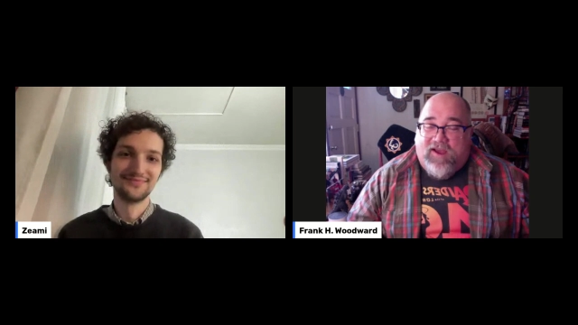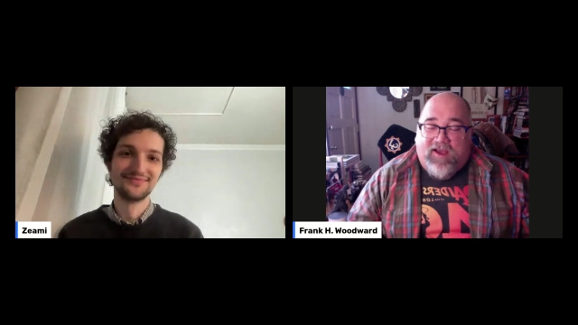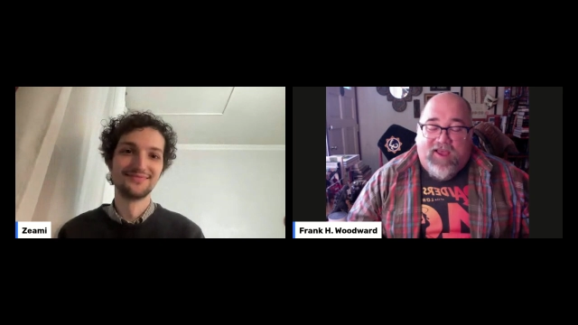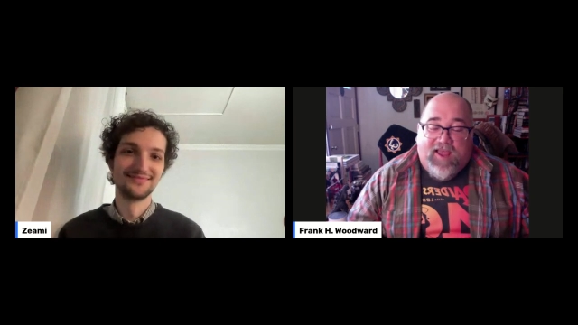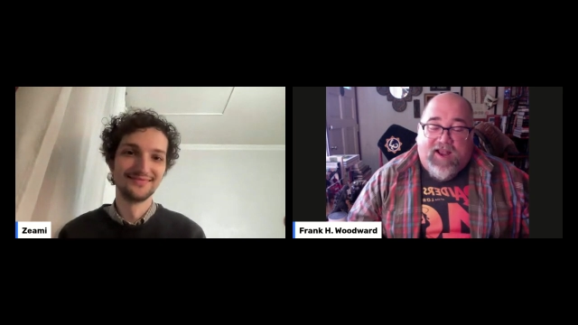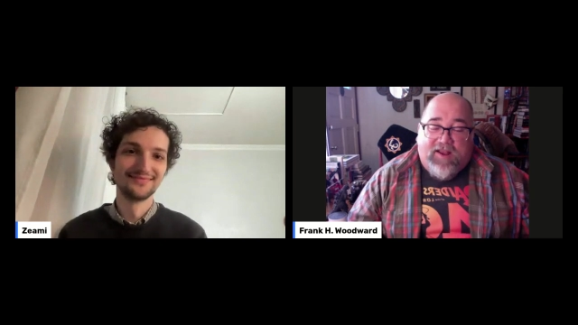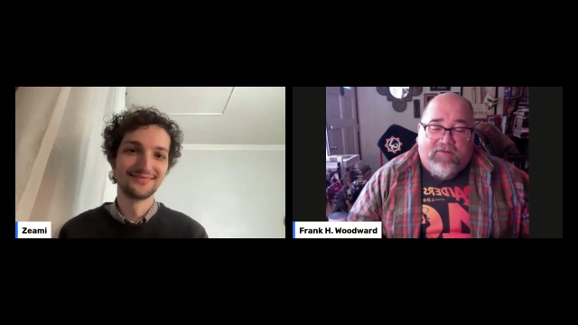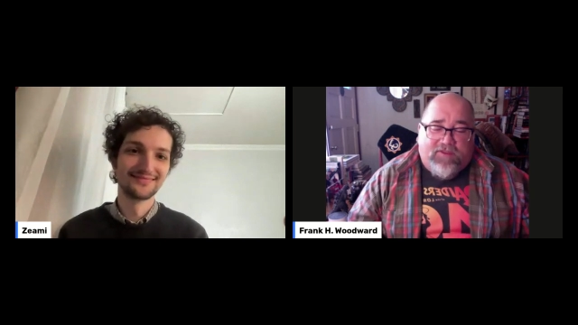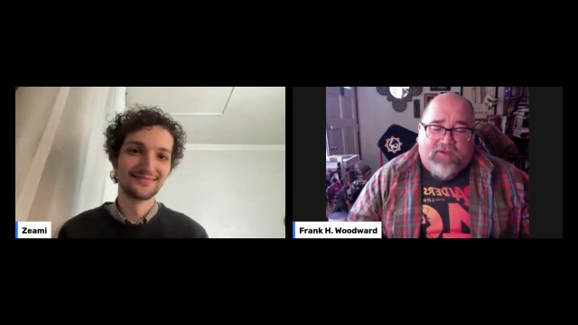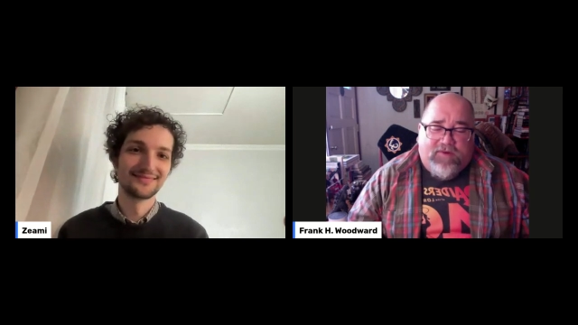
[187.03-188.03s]
Speaker 1: Uh, and
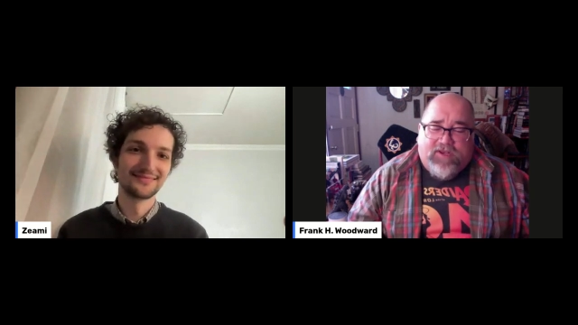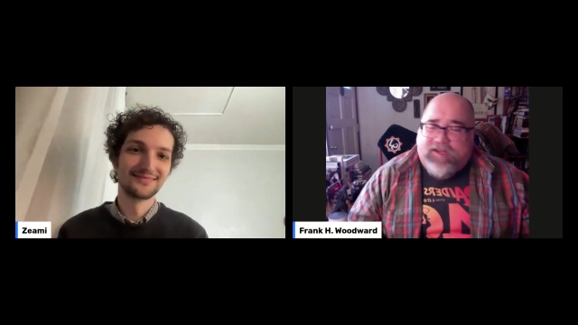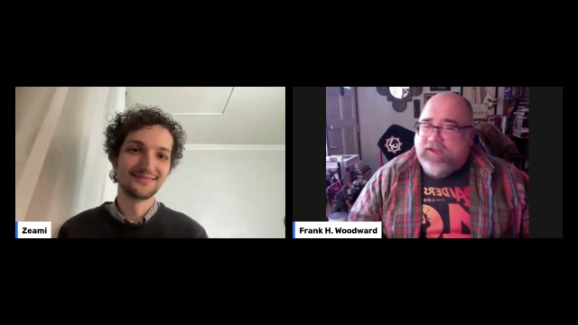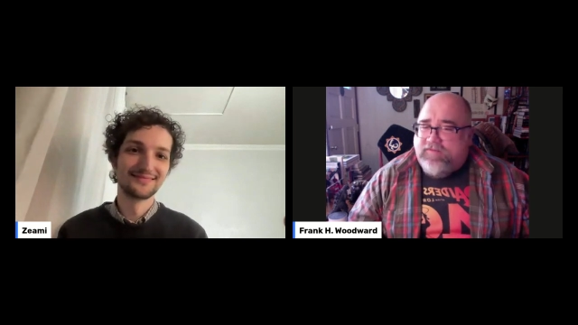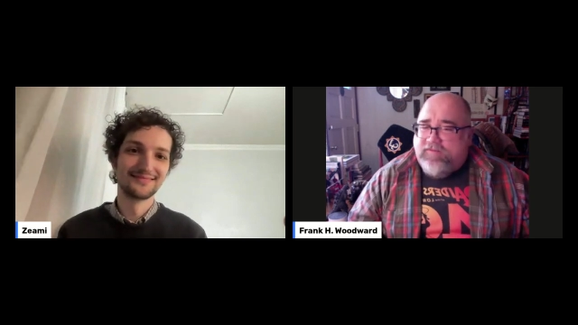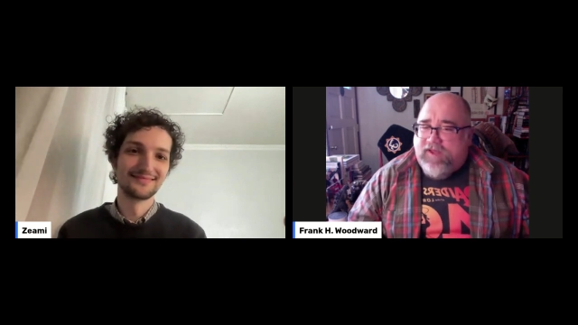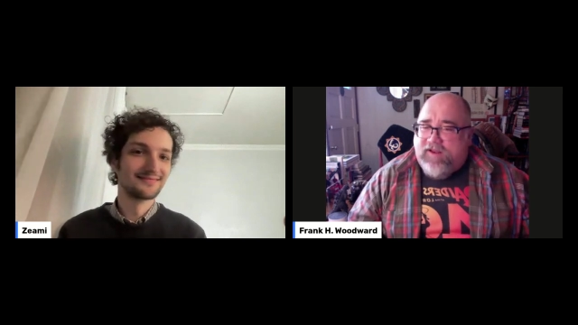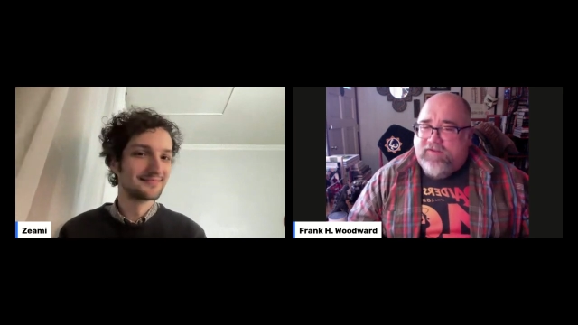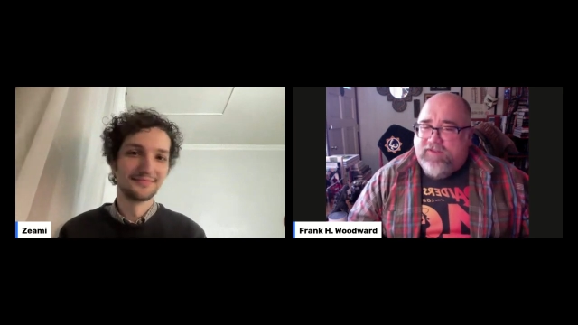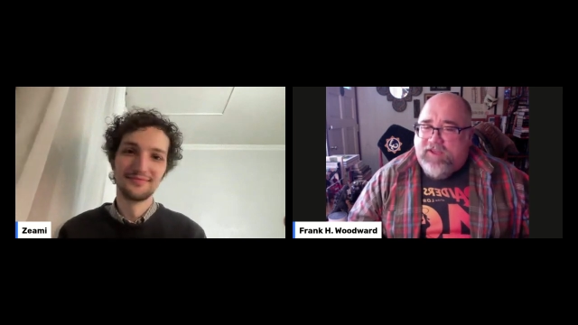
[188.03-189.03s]
I don't think we need it.
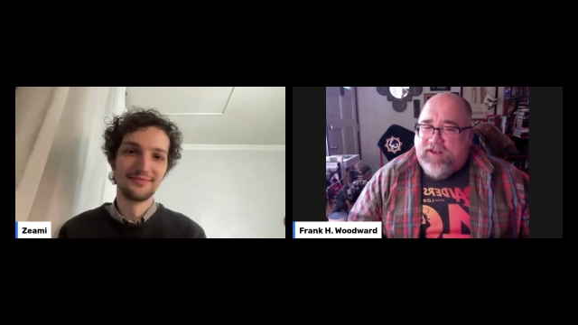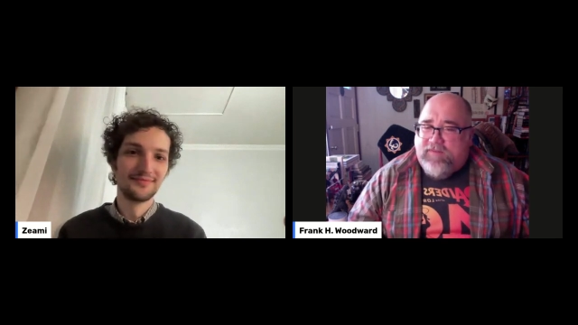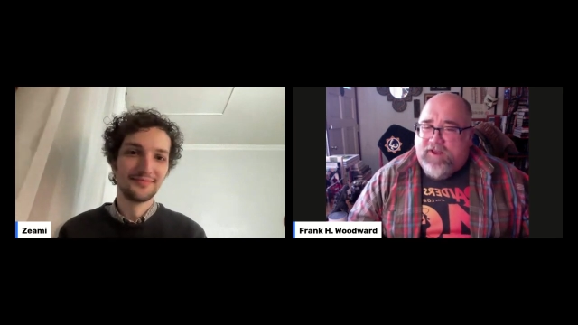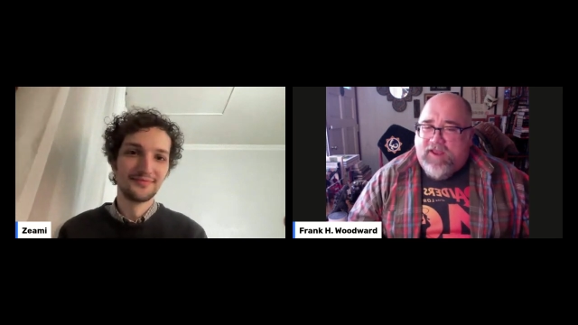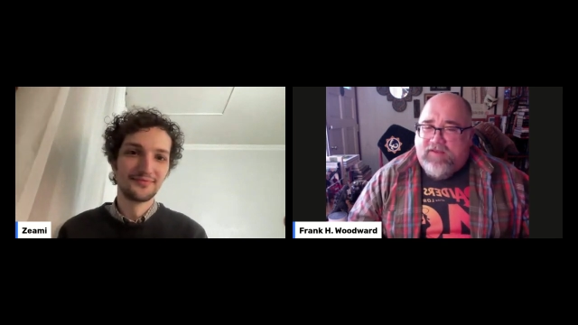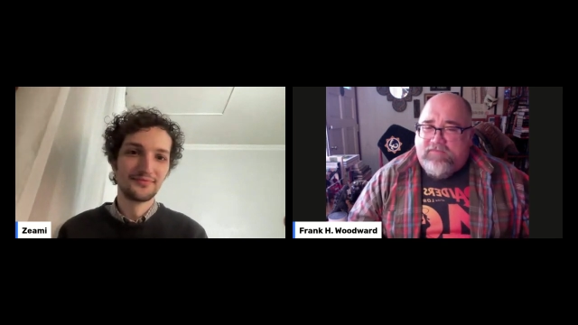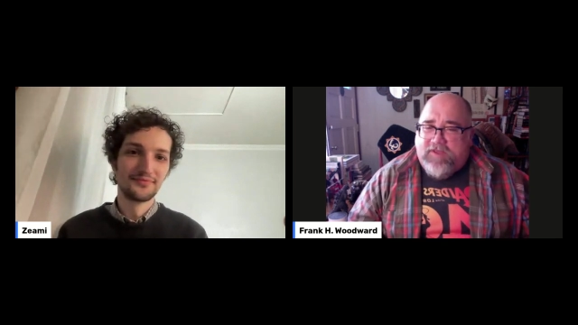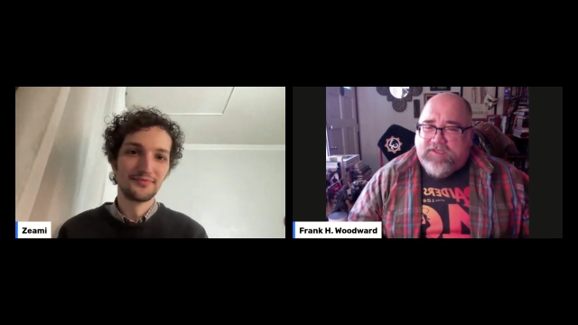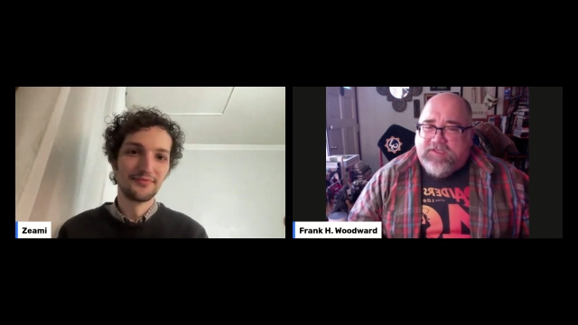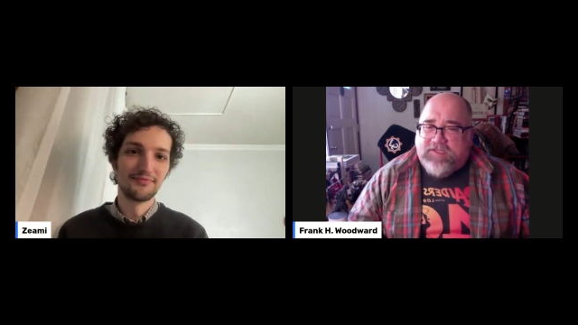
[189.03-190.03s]
I don't think anybody
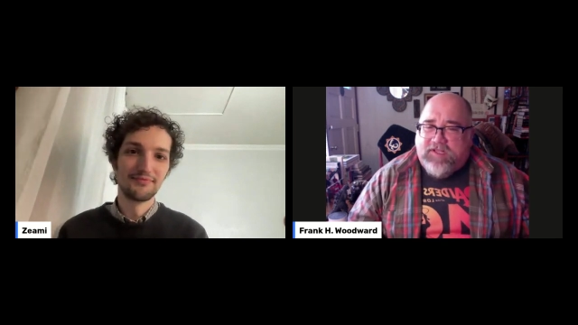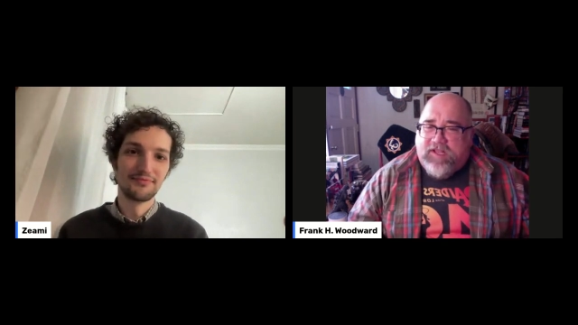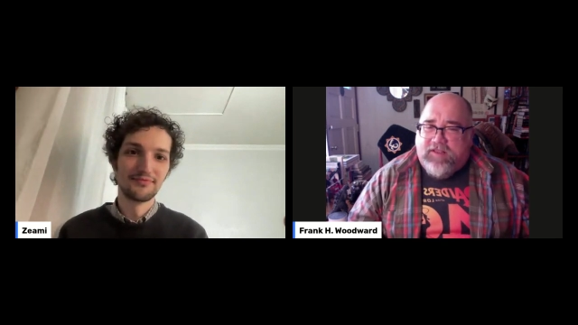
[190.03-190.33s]
misses it.